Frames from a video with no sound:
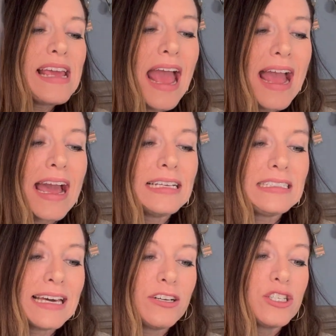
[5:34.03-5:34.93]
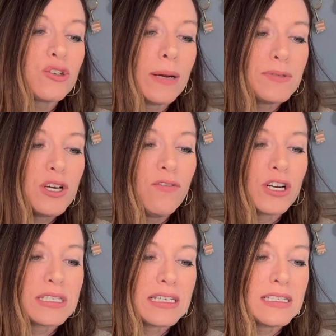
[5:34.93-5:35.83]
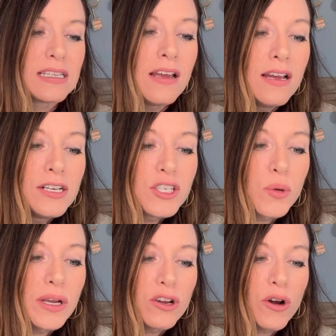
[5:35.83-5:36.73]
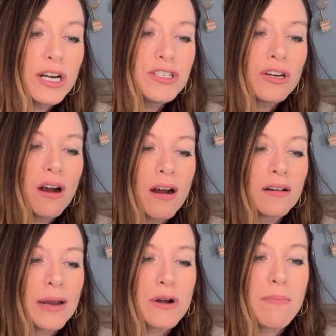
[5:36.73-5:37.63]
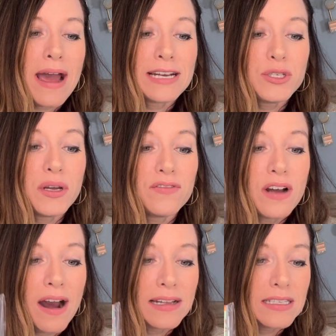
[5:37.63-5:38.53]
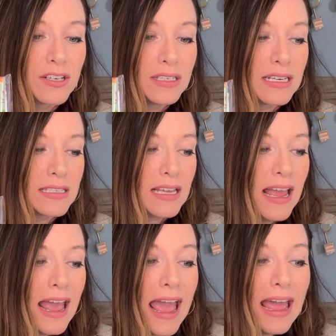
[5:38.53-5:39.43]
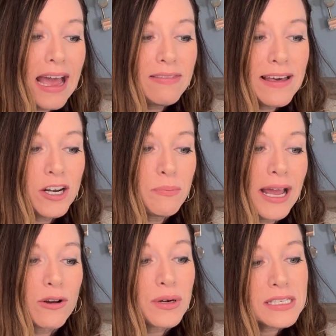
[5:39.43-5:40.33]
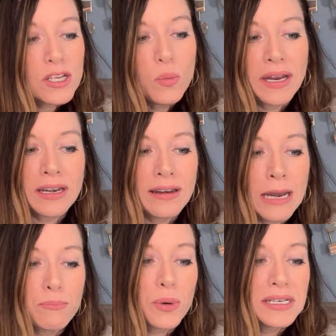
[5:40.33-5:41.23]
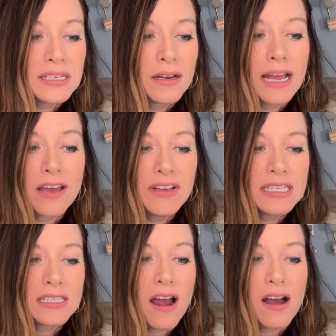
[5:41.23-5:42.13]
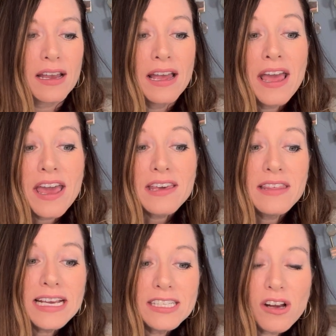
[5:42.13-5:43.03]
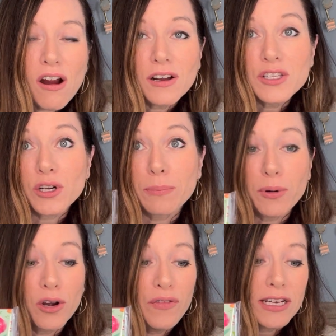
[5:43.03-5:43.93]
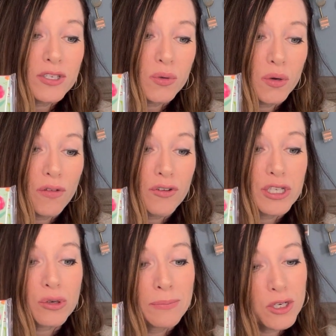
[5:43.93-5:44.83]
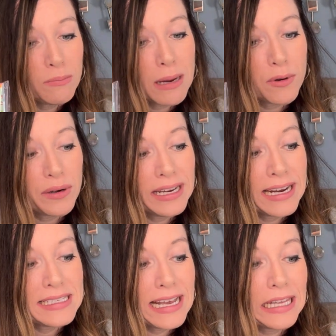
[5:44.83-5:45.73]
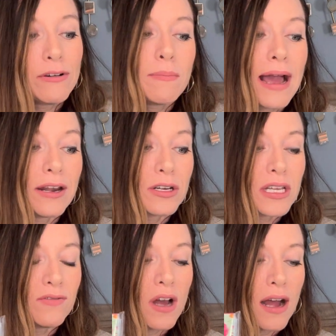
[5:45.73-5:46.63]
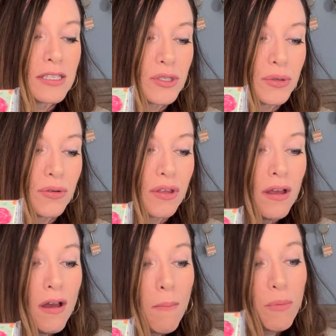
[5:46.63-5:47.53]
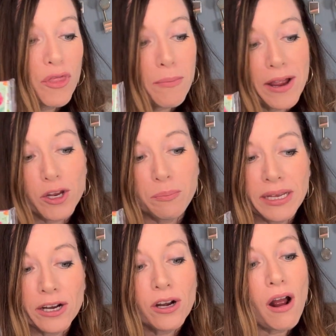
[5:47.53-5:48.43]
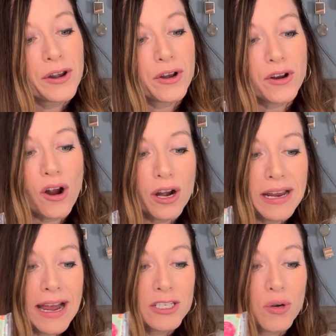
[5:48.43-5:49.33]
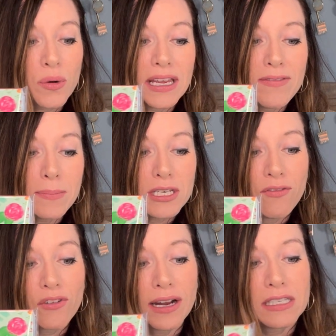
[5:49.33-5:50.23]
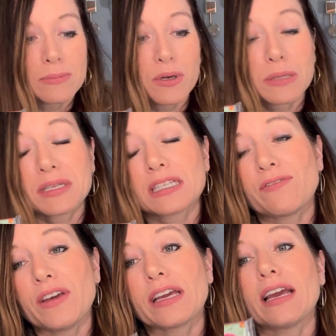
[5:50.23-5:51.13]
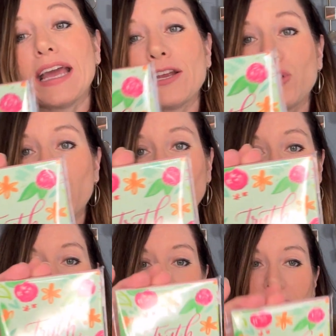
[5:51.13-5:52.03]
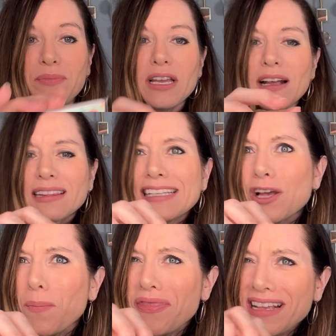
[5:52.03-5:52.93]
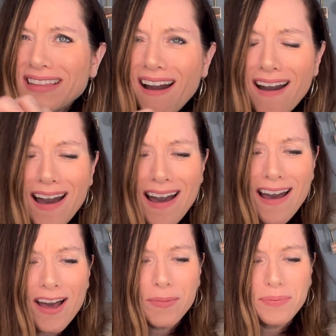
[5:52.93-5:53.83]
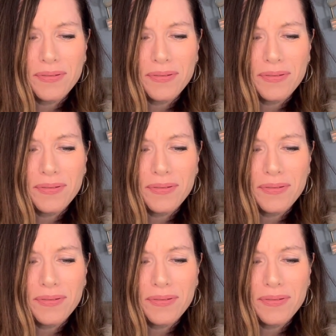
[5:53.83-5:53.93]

hand-lettered scripture verses to encourage your heart and remind you of God's goodness. Hand-lettered by Crystal Witten and printed on heavy stock, these cards are a perfect tool for scripture memory and daily reminders of God's truth. Put them on your mirror, on your car dash, or give them to friends for specific encouragement. Let's open these up.